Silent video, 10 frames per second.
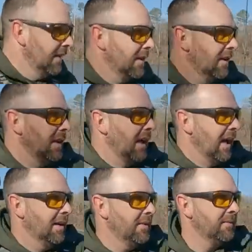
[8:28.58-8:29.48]
I'm
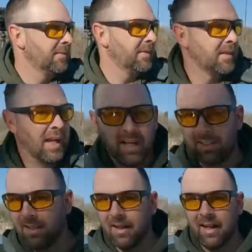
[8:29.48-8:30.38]
trying to get close to Nah,
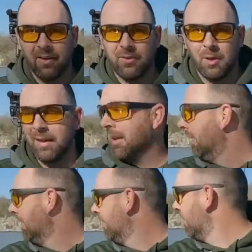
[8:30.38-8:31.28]
that's all right, I'll throw it back
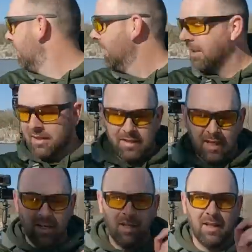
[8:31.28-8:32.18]
in.
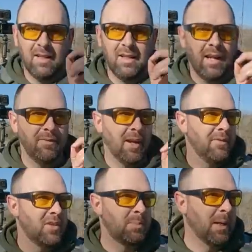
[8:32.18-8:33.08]
Got a, I've,
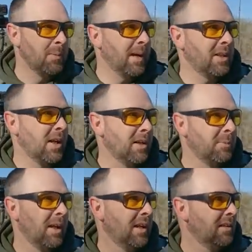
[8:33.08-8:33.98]
I've used spinnerbait,
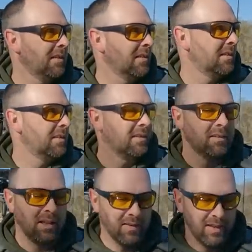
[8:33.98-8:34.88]
crankbait,
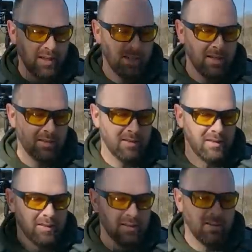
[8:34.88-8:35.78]
and then
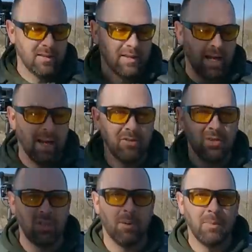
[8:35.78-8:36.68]
I haven't
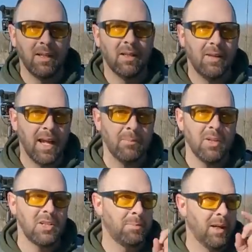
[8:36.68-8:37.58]
used a yum dinger that
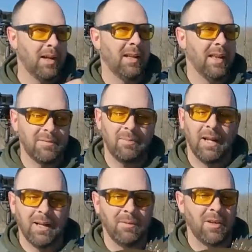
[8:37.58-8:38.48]
much, but that's
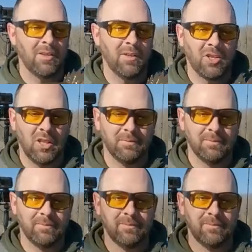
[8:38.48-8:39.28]
what I got my first fish on.